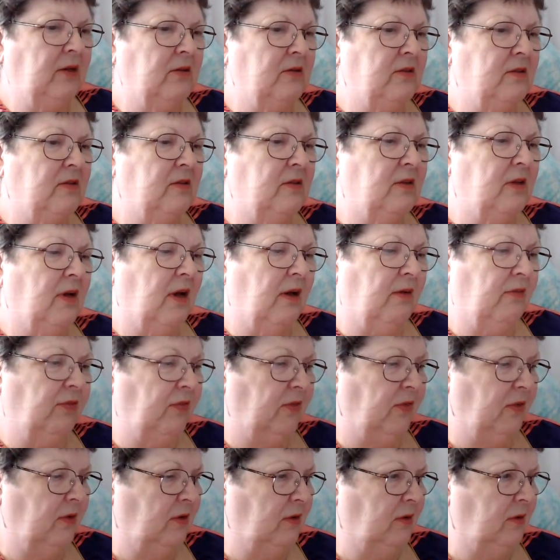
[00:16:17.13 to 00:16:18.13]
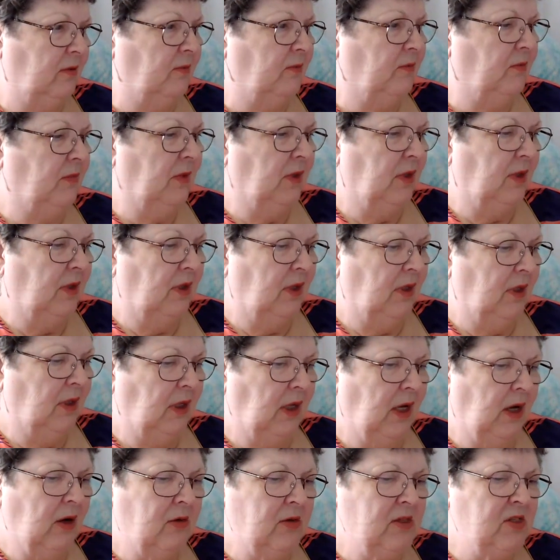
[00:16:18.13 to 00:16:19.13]
good stuff.
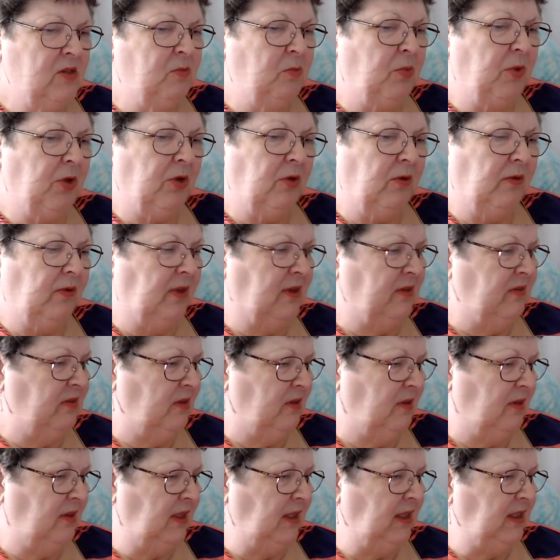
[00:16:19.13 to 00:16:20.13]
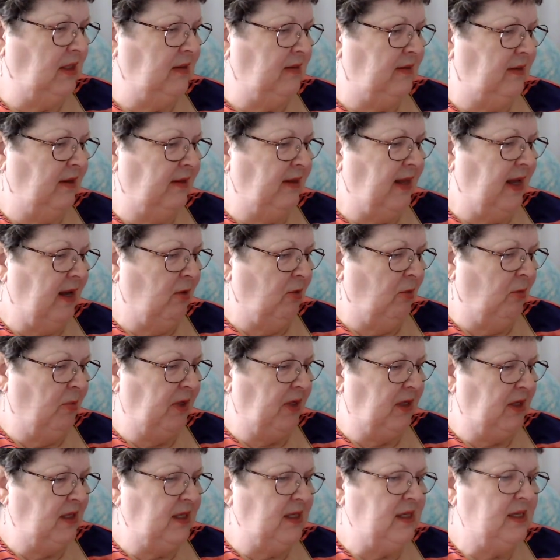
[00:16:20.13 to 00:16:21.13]
Oh, it's beautiful. This is easy. That would
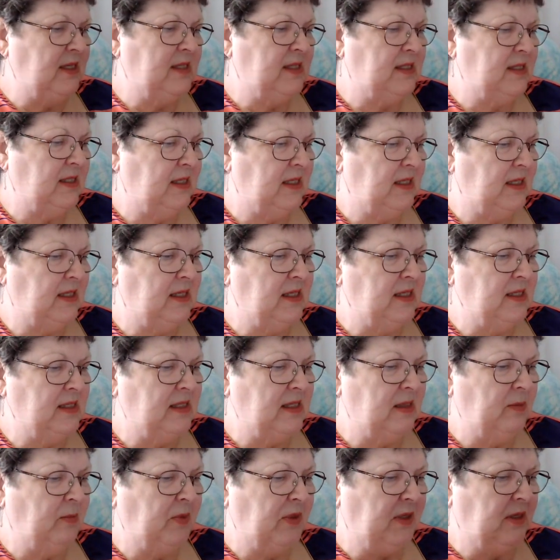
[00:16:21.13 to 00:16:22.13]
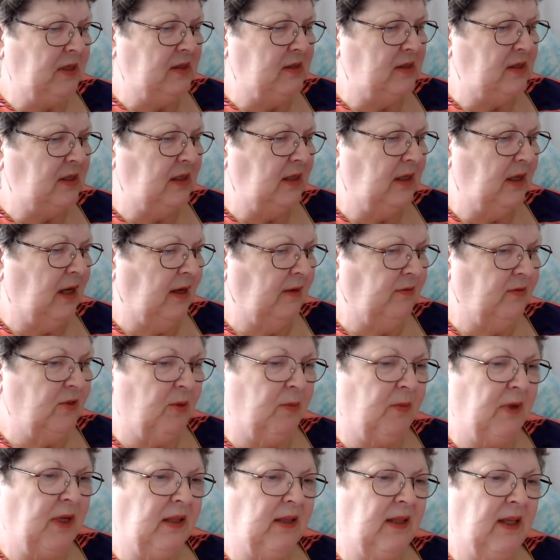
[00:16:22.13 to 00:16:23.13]
be easy, easy peasy. I have
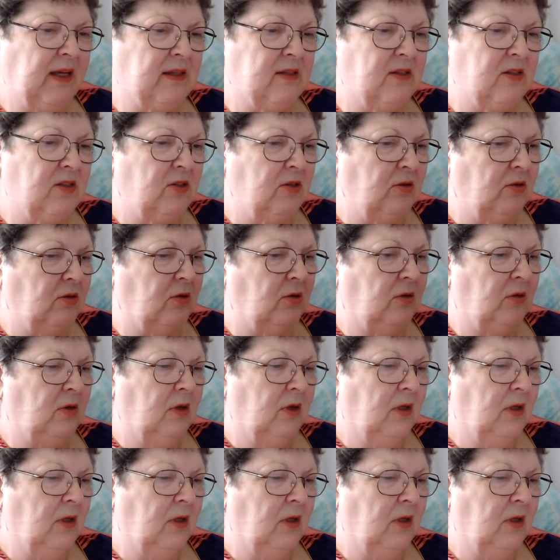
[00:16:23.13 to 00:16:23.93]
to make that too